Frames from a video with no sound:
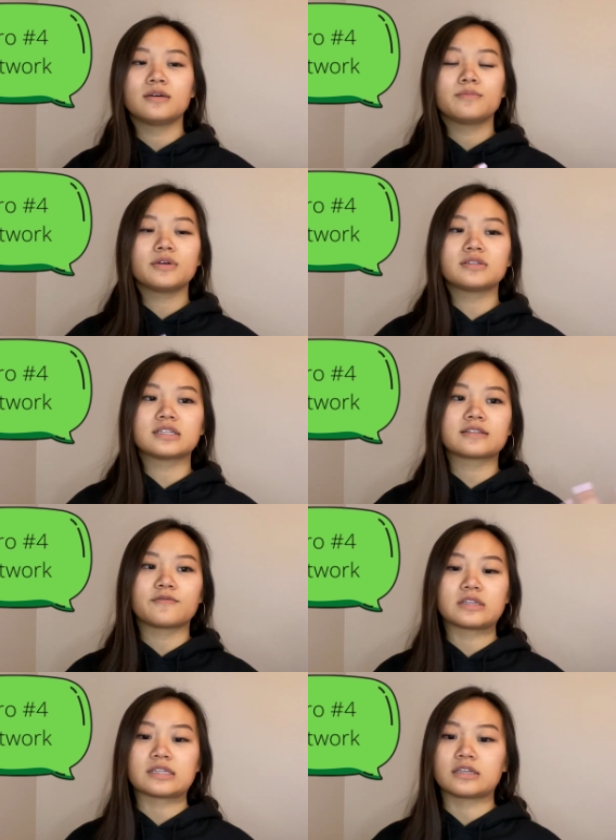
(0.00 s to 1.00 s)
buildings and
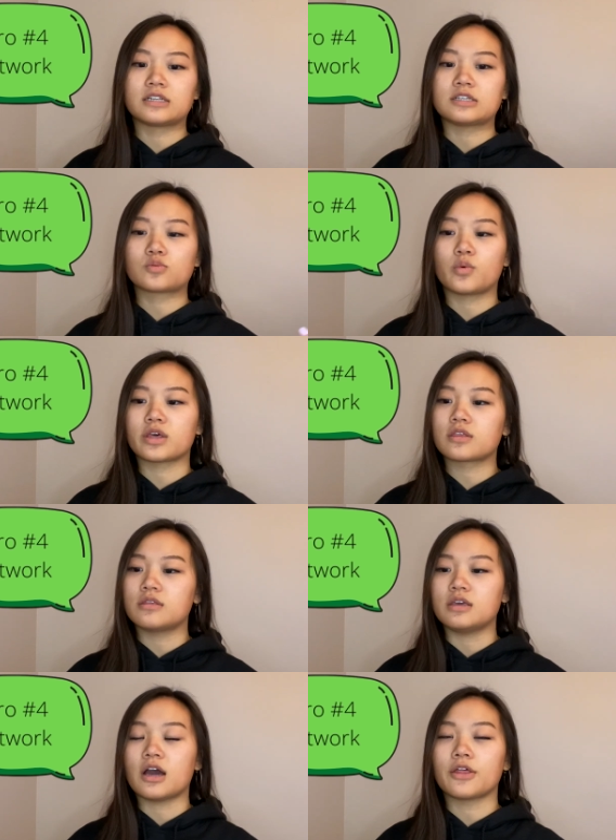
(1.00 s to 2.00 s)
facilities with
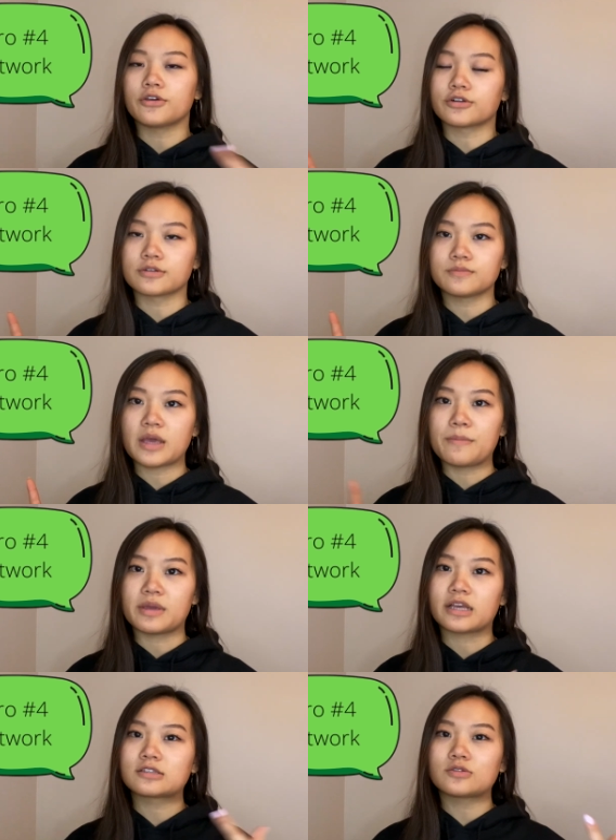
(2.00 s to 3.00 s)
the other
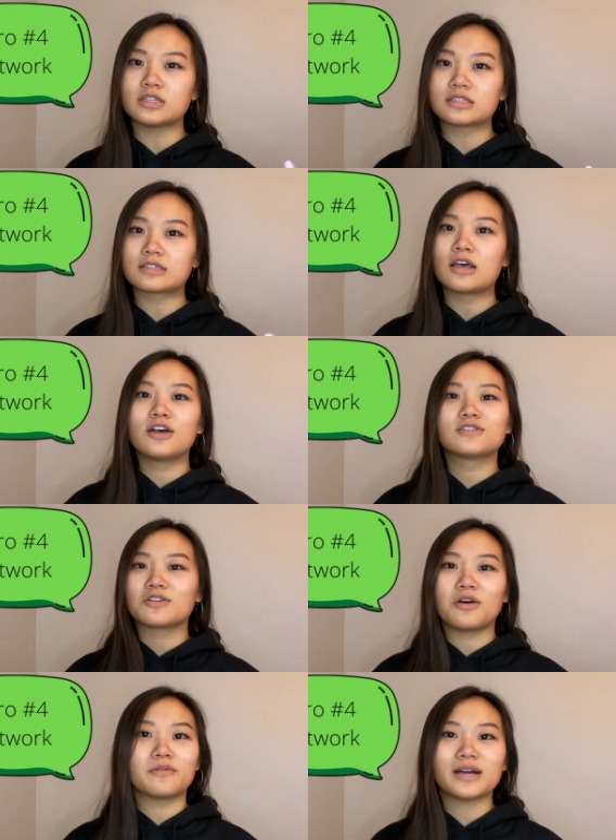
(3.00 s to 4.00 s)
MBA students.
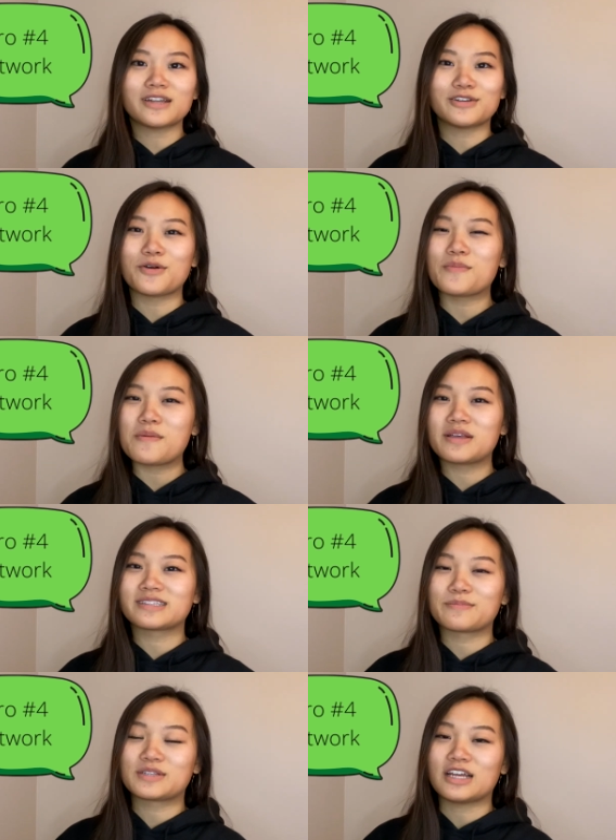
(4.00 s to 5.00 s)
So I don't know, maybe it's
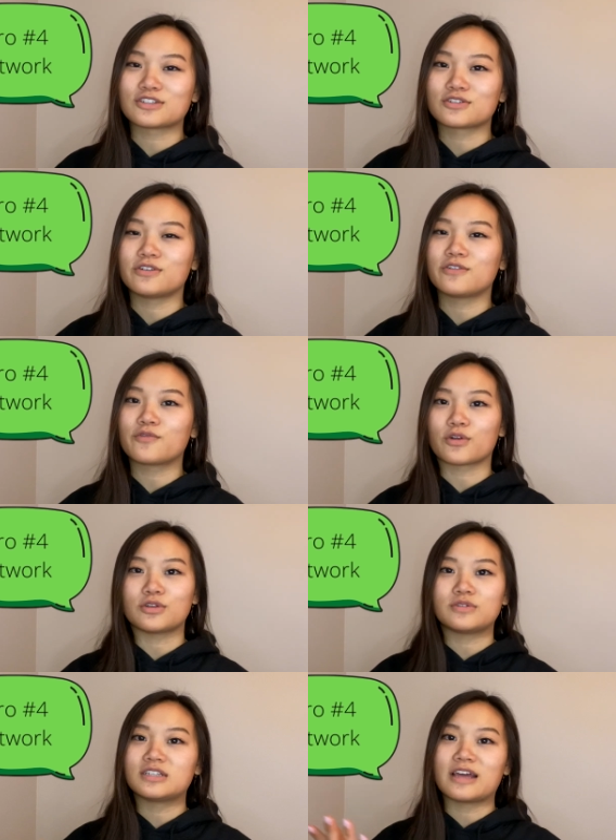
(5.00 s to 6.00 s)
a potential for
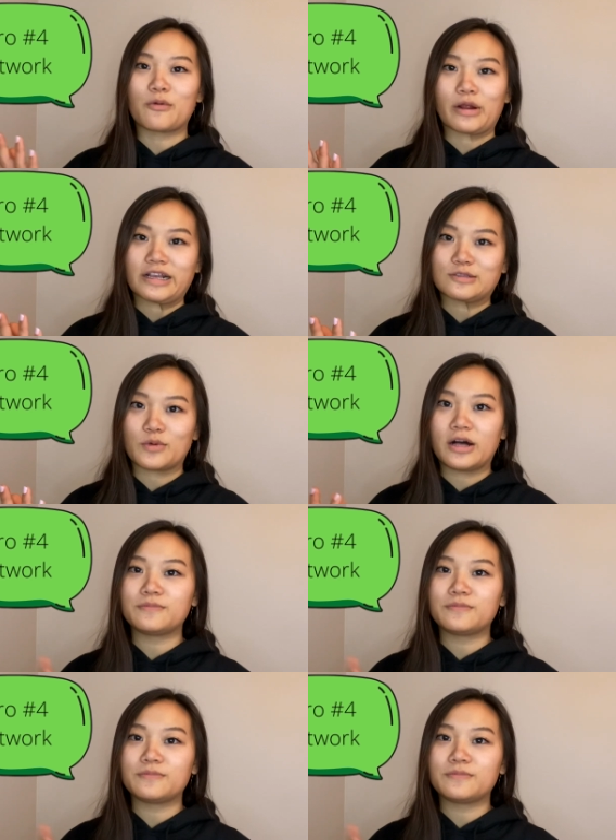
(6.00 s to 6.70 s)
you to network as well.